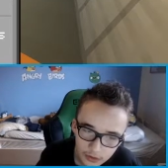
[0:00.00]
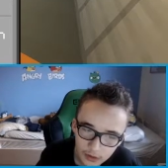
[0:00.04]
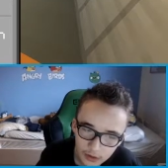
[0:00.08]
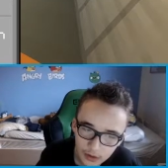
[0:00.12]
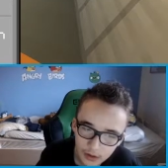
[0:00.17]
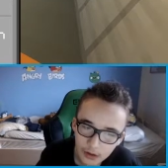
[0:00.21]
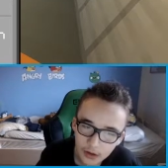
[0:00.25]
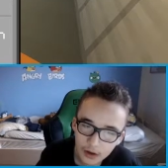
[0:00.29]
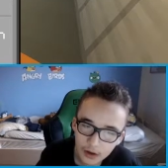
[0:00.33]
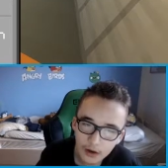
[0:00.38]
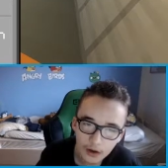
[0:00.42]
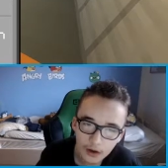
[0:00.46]

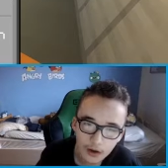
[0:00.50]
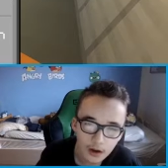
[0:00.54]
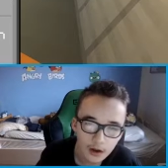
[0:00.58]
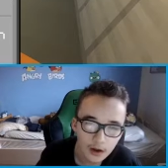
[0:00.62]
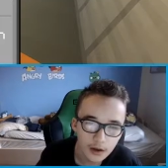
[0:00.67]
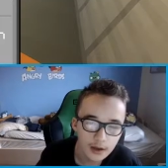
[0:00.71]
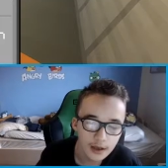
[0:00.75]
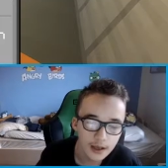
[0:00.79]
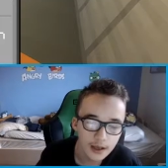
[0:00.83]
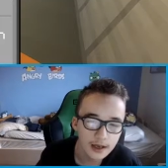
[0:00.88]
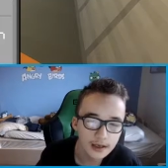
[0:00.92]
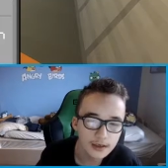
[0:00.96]
Uh, it
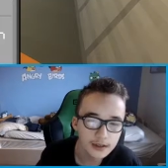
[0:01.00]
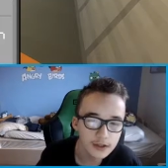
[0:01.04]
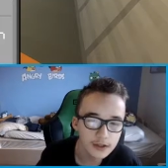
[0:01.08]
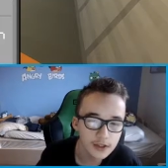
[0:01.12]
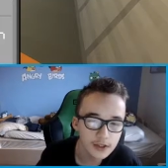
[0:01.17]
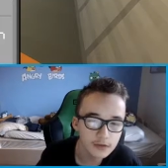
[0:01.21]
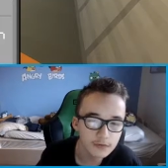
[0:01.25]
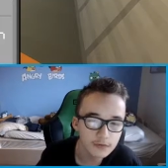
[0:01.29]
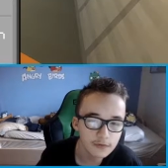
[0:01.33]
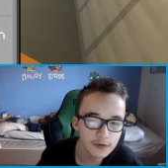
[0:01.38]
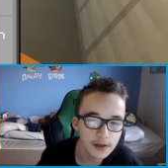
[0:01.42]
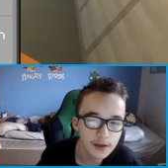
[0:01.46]
has
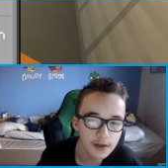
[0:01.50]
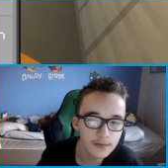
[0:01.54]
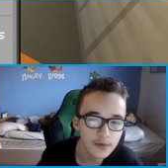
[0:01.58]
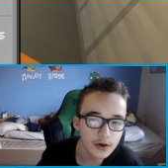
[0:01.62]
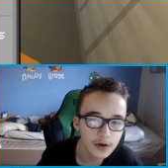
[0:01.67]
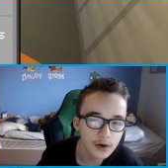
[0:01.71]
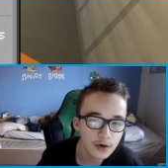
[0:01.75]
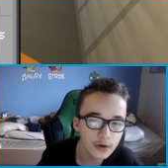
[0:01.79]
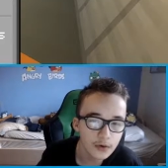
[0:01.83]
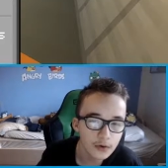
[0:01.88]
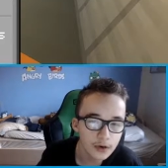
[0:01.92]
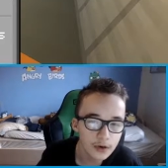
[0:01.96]

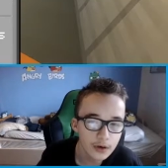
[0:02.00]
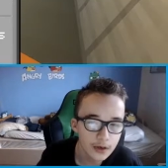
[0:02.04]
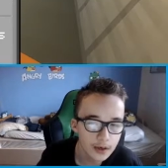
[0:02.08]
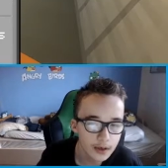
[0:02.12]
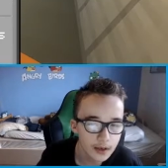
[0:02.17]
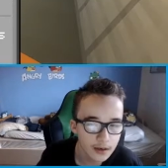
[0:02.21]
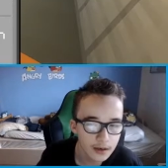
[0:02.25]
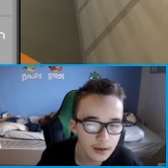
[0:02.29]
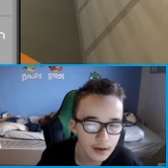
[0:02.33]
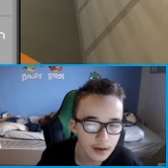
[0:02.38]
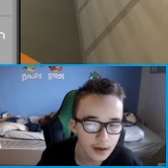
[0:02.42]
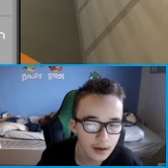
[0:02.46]
Flamethrower,
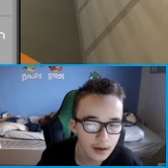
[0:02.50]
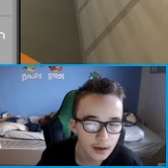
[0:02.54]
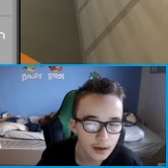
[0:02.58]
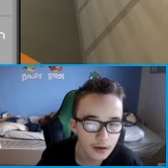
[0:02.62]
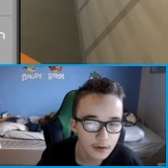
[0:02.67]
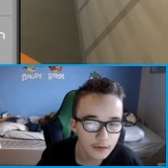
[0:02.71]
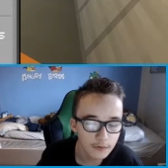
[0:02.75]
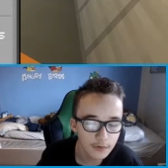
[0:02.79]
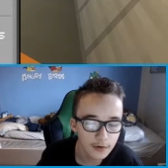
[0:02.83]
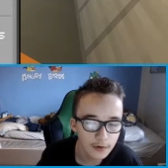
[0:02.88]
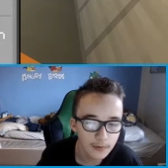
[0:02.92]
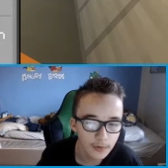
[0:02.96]
uh, uh
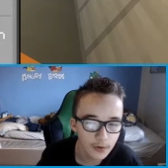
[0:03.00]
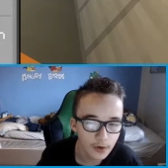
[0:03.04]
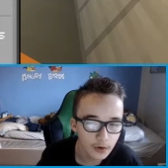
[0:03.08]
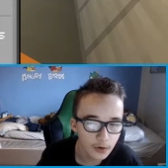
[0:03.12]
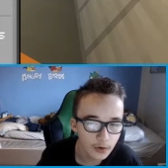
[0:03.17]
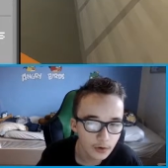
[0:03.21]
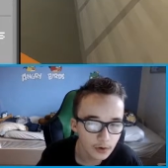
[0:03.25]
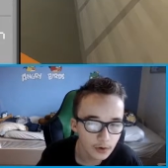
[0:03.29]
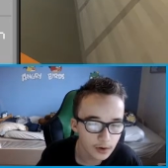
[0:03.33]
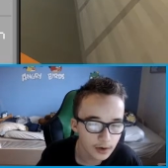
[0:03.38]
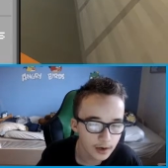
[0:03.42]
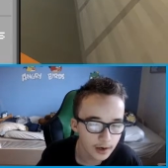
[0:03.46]
Flamethrower and
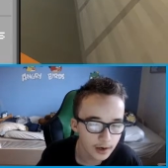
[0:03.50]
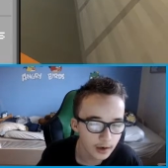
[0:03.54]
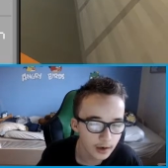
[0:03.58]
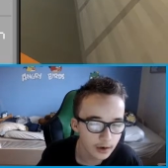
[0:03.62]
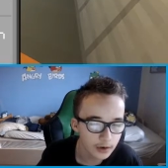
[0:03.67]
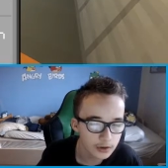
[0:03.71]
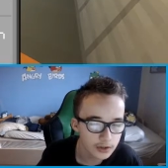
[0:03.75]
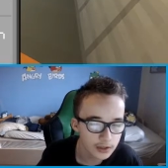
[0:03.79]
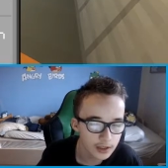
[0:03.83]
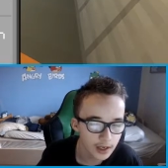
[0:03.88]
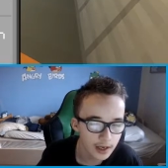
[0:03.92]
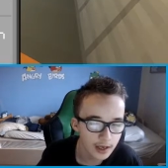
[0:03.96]
Air
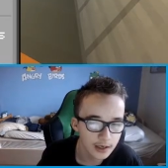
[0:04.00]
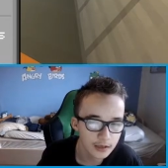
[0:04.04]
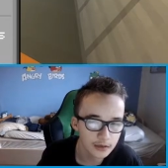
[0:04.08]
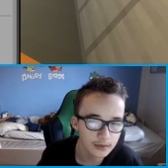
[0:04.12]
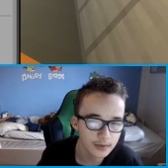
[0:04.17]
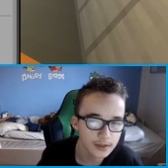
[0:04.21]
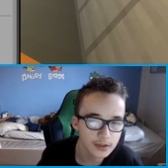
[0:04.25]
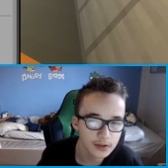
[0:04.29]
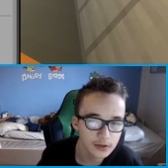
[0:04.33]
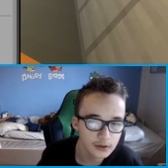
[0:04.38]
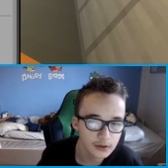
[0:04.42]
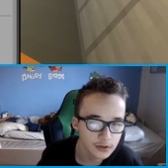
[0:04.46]
Slash, which are
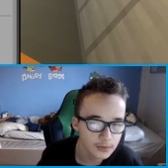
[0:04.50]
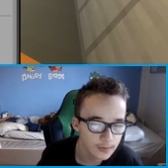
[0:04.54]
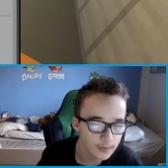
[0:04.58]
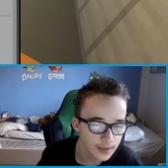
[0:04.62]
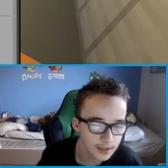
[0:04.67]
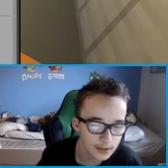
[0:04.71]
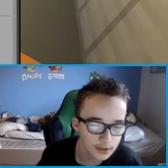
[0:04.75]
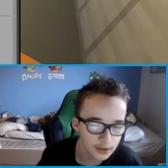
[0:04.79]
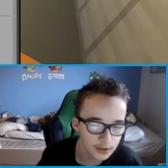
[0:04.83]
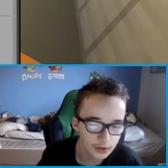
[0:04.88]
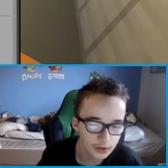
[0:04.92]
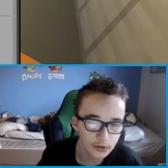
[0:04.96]

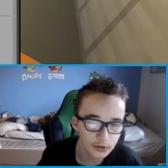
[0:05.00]
special,